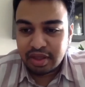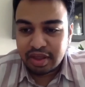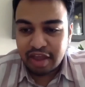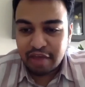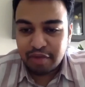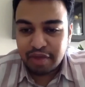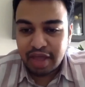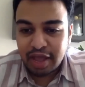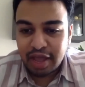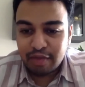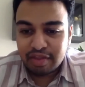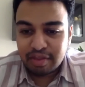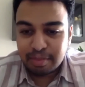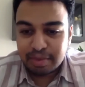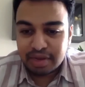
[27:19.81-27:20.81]
Can we have
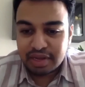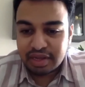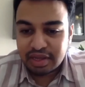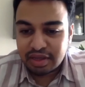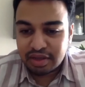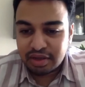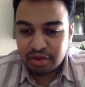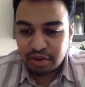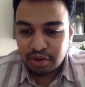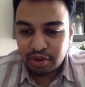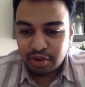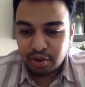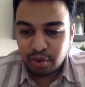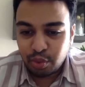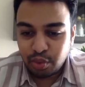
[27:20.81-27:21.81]
somebody
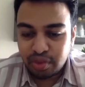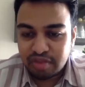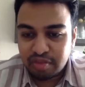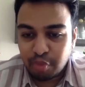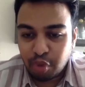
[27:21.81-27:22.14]
who is